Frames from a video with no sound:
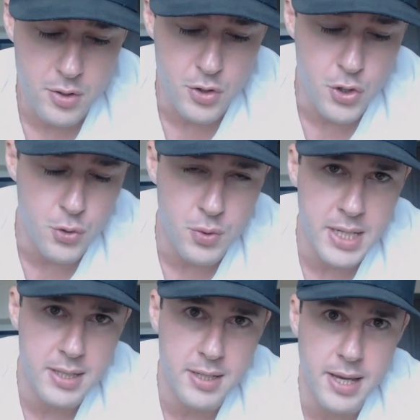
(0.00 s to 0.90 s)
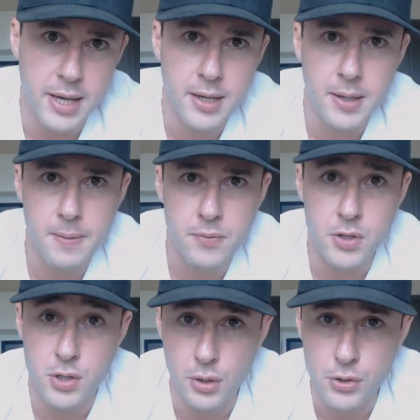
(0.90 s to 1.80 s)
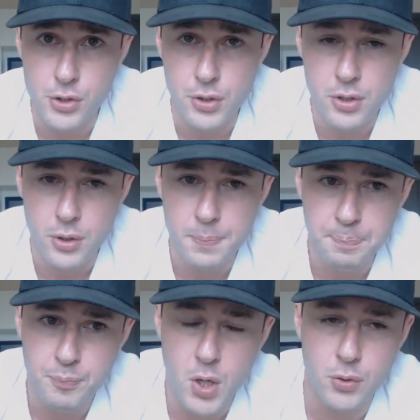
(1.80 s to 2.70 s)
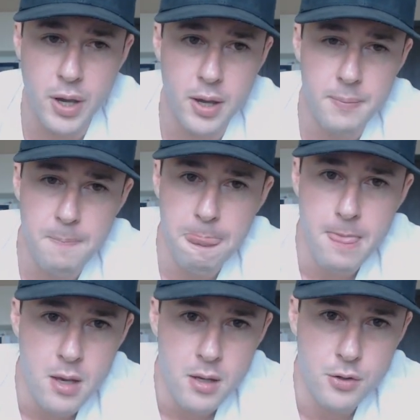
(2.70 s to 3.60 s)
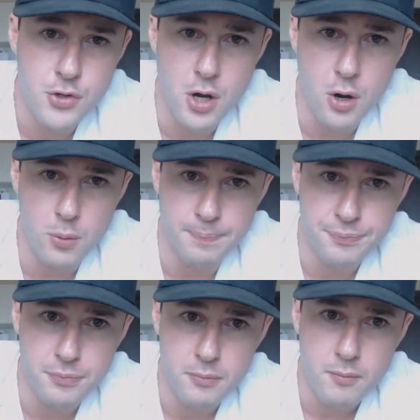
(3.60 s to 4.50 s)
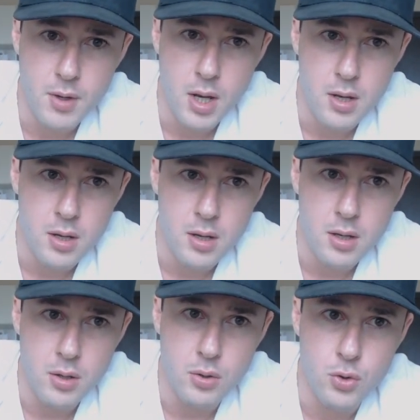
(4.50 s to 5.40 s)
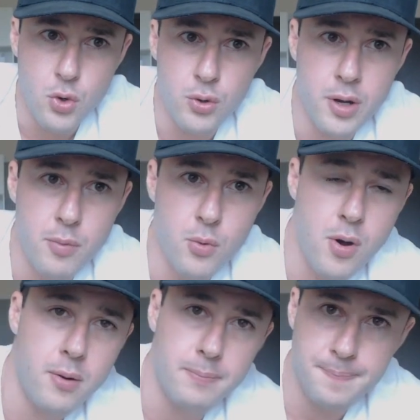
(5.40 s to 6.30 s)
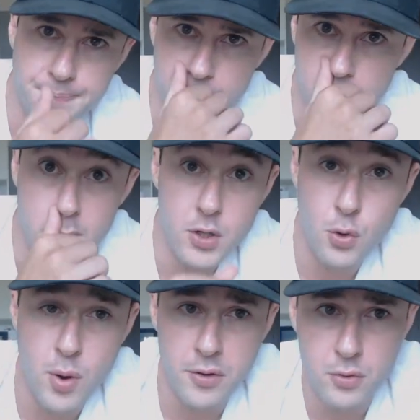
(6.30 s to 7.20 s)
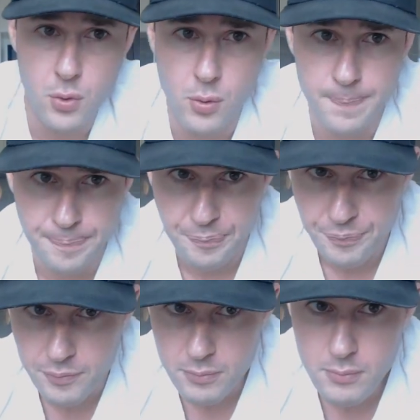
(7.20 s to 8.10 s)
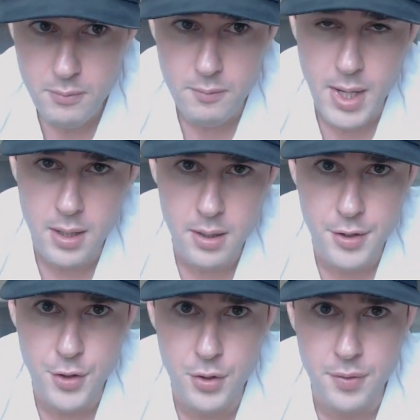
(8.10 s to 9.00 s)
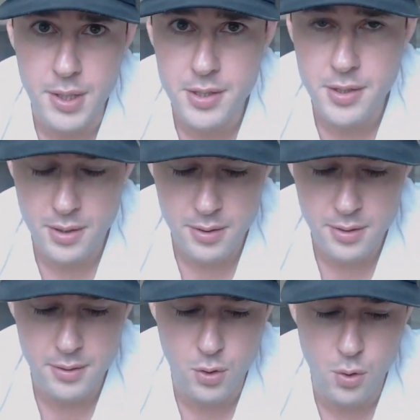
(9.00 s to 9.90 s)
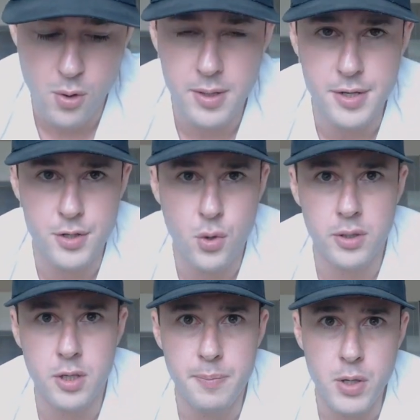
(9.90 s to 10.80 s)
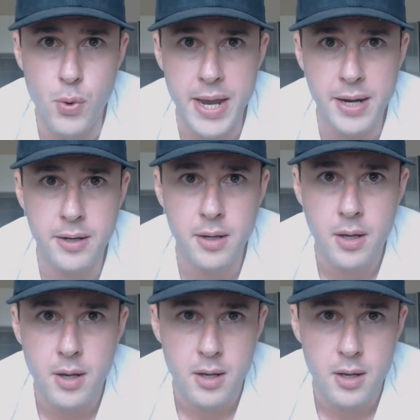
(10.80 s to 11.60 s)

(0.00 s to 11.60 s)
you need to take the solution to. Okay? So, goal number 1, your wealth goal. This goal is going to be weighted